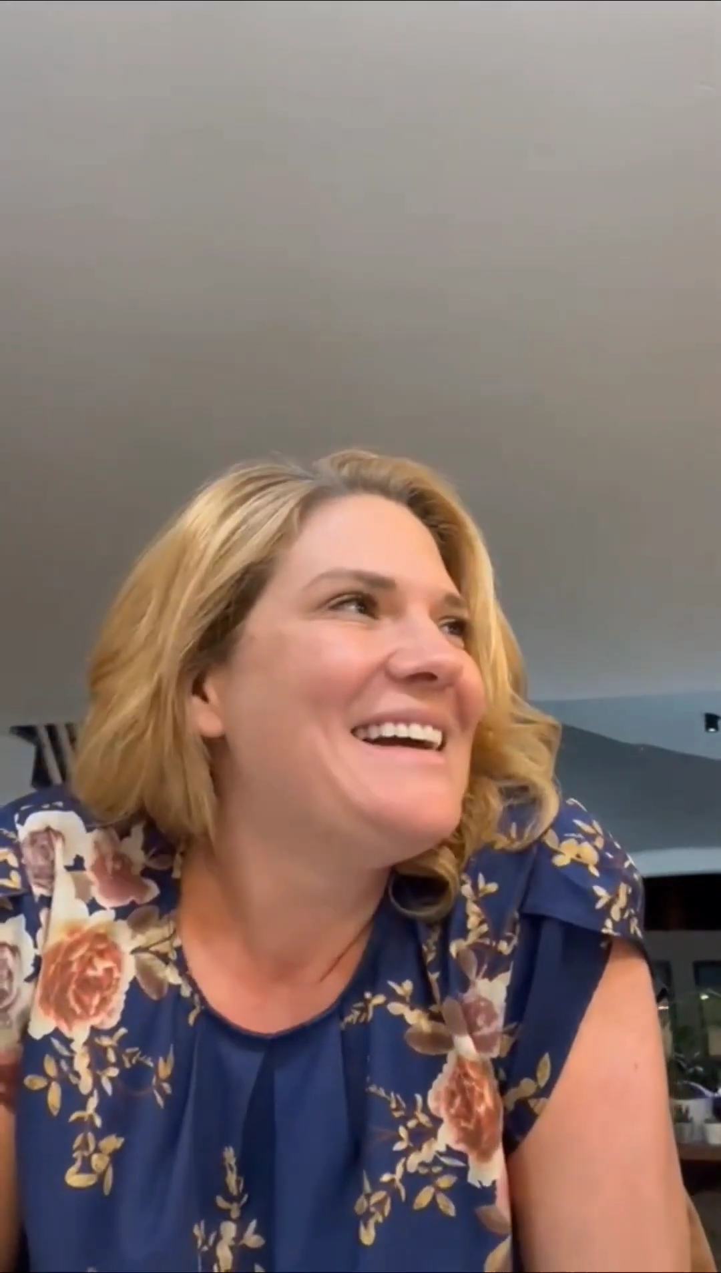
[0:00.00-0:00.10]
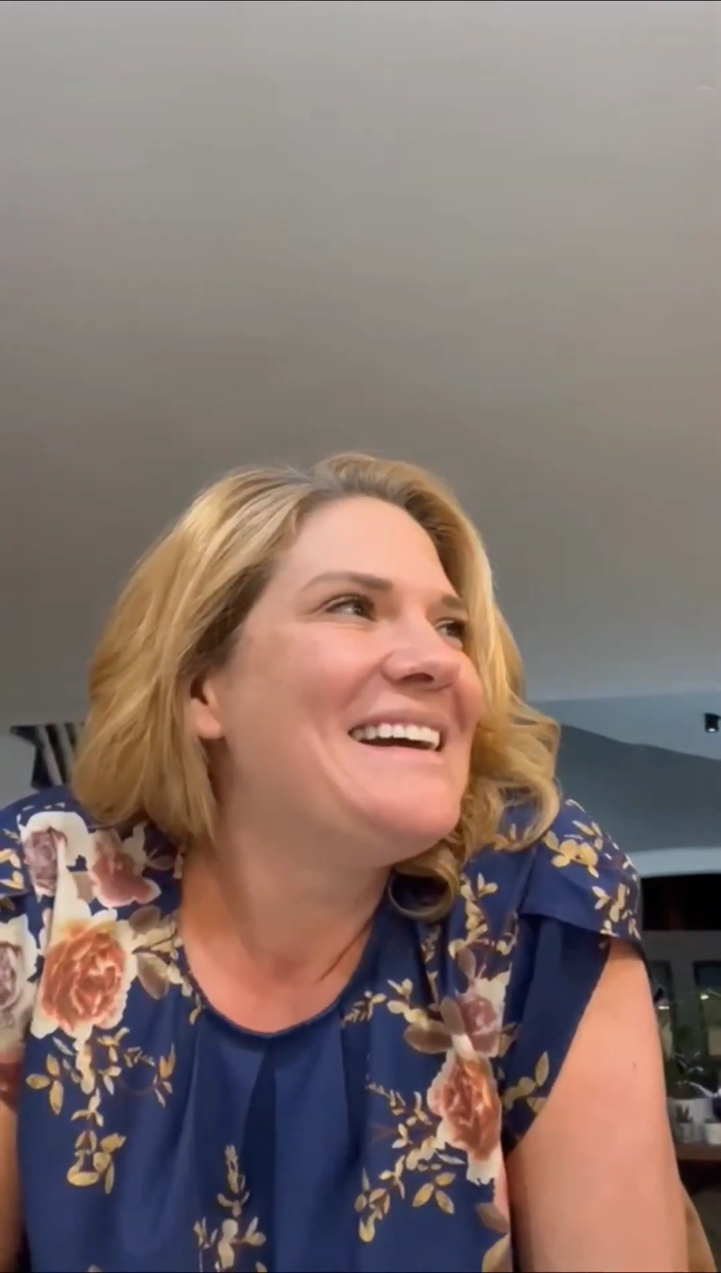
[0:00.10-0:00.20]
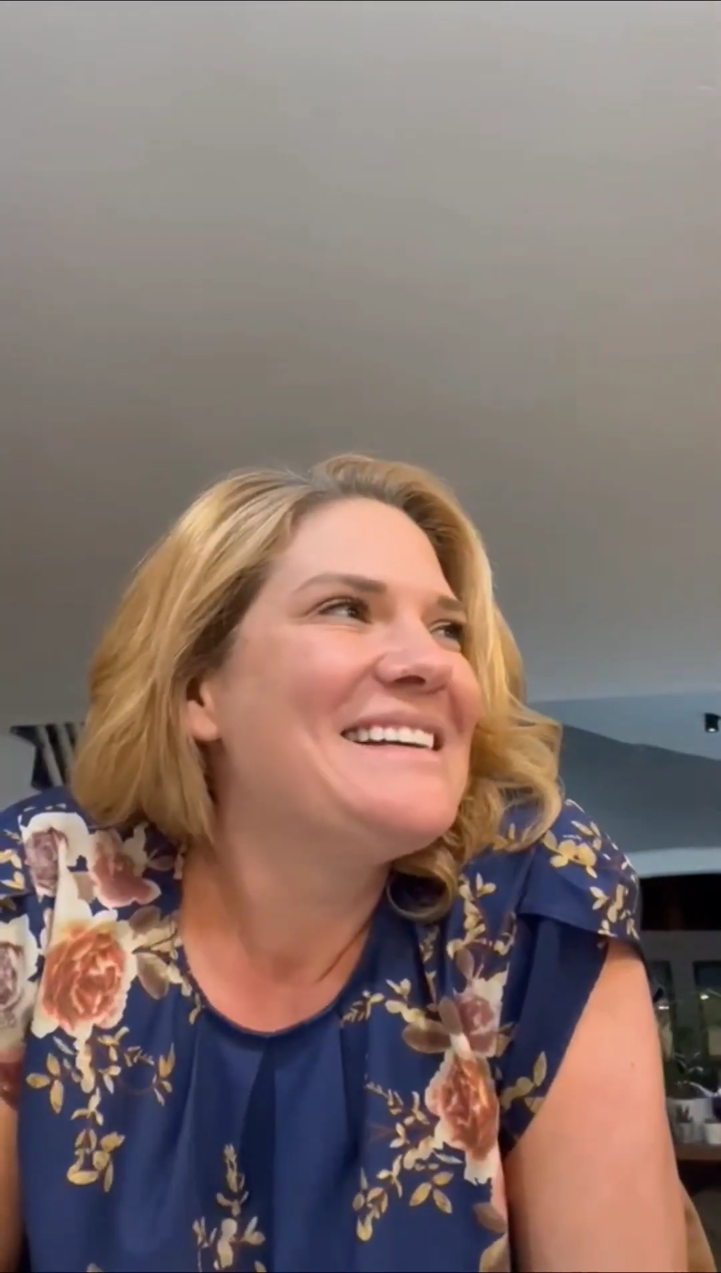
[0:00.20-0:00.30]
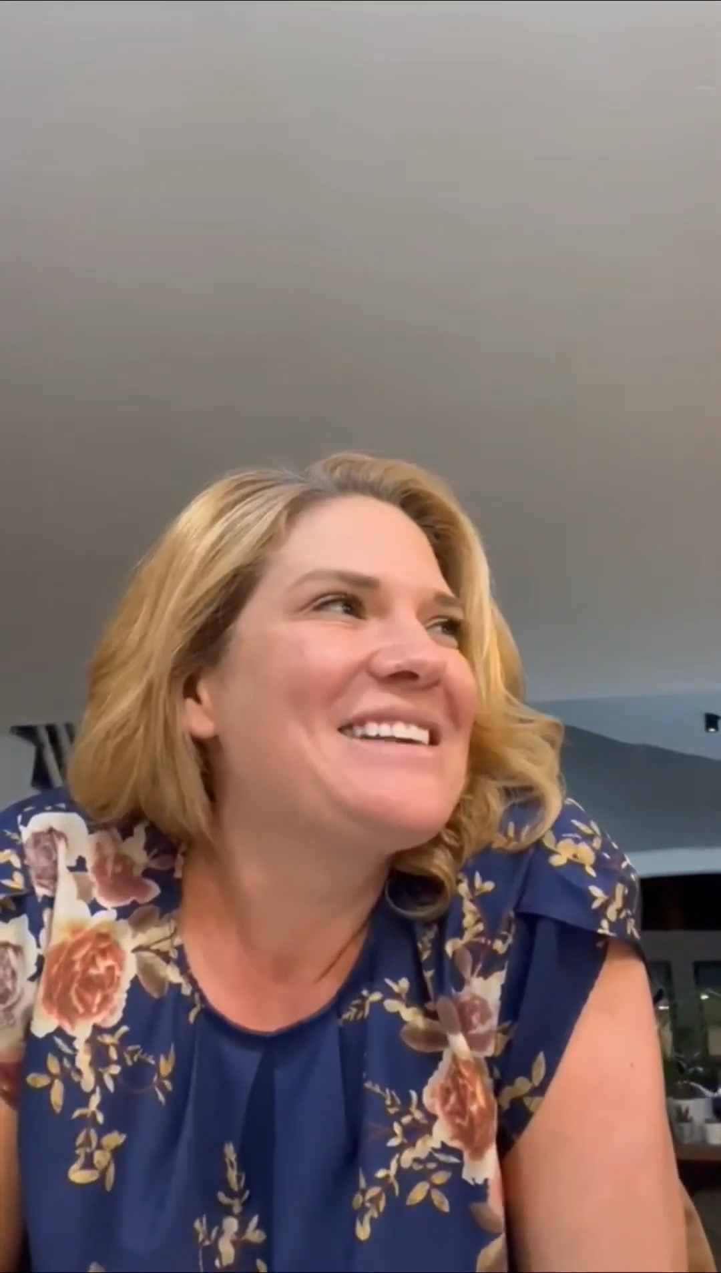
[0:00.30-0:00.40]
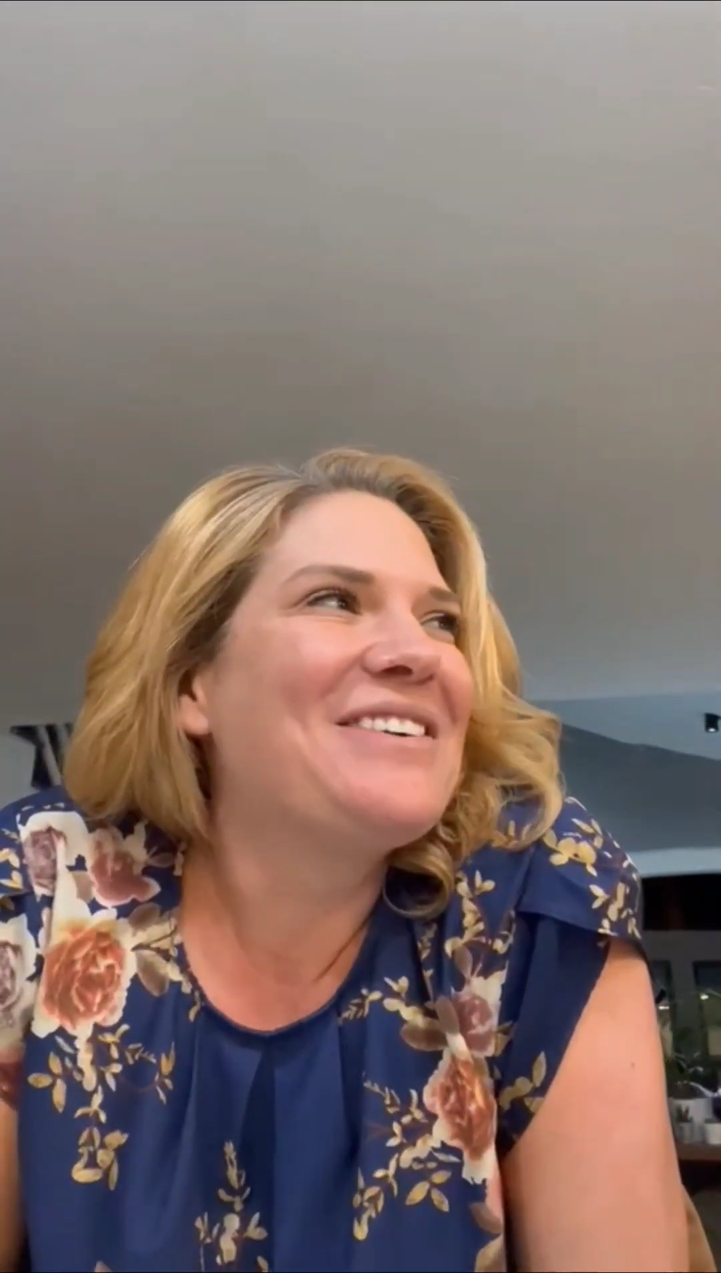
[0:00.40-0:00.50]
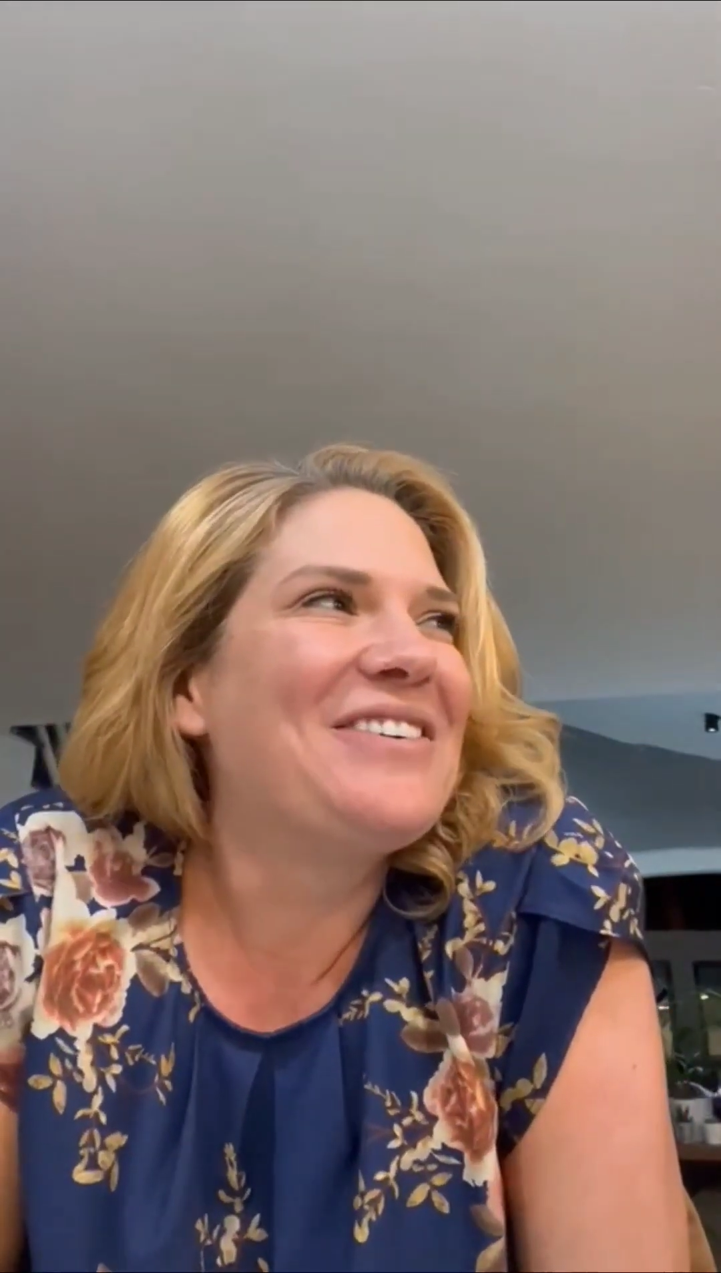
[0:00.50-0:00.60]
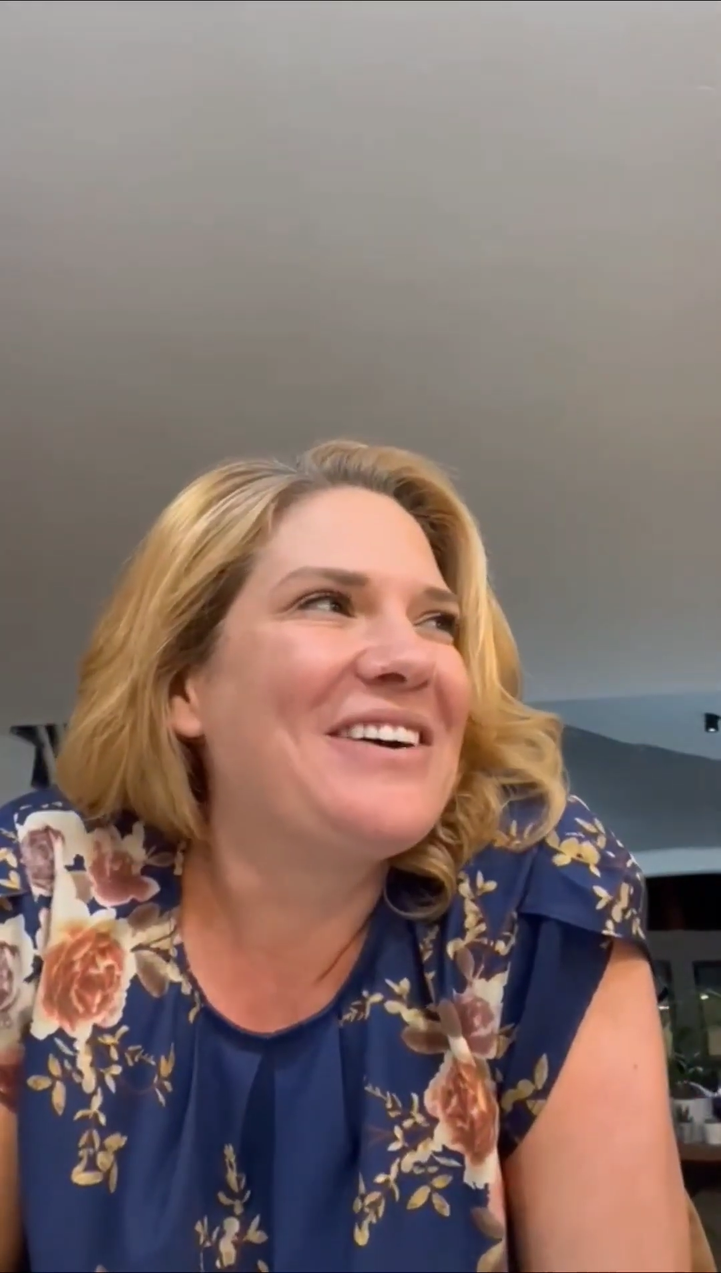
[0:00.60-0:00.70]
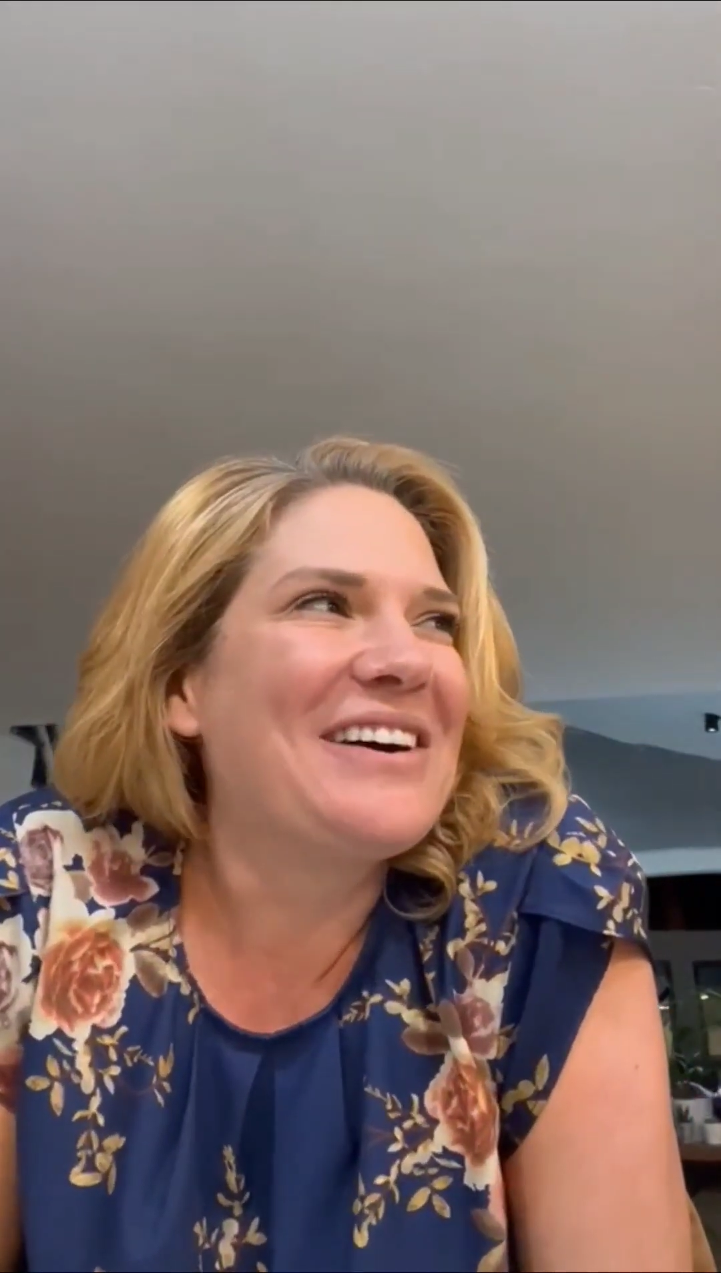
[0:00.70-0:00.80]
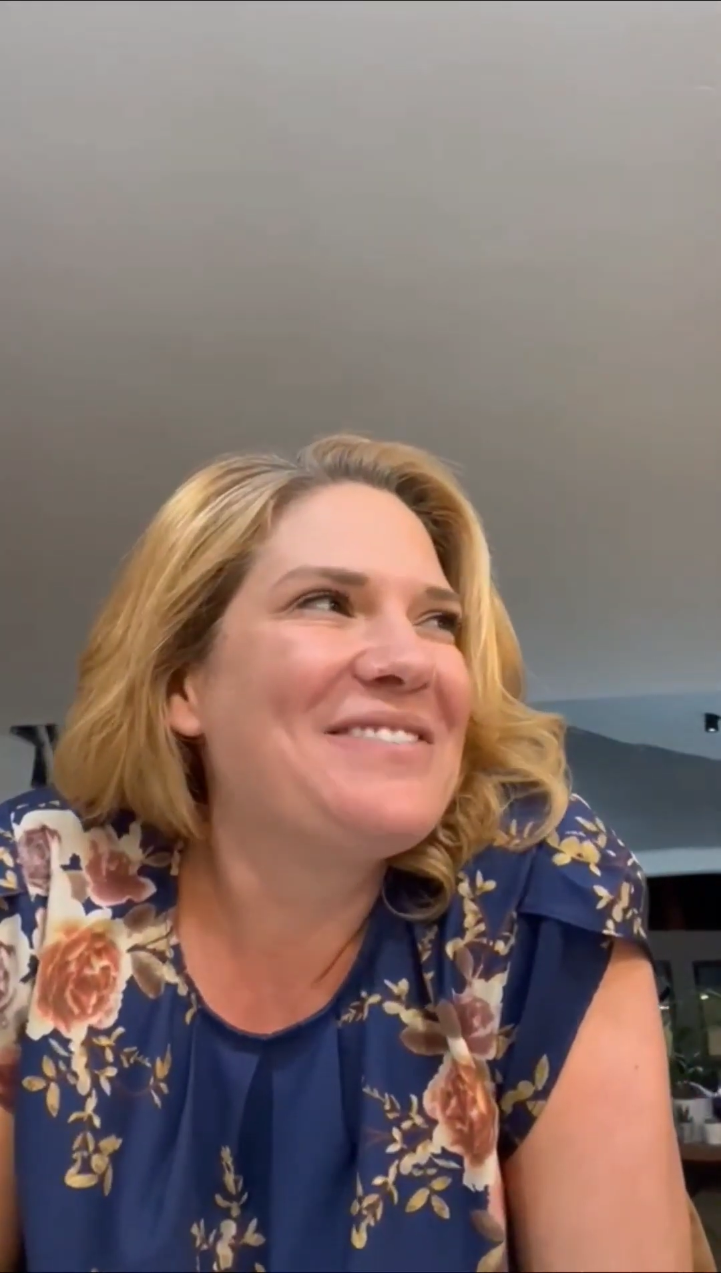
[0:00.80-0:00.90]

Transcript: is for